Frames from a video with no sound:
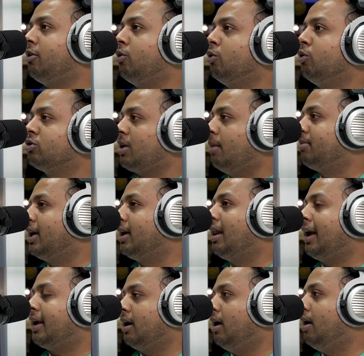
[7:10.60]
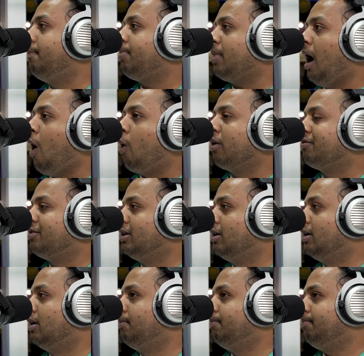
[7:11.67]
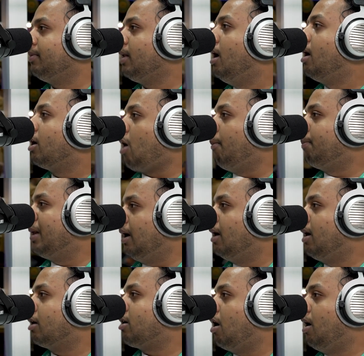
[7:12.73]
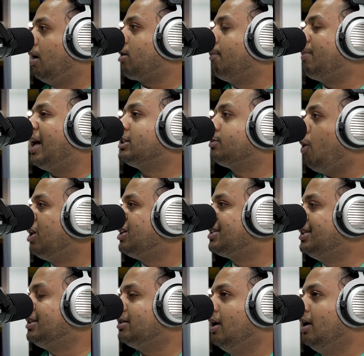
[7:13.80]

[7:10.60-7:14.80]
to do something like out of the compliance policies,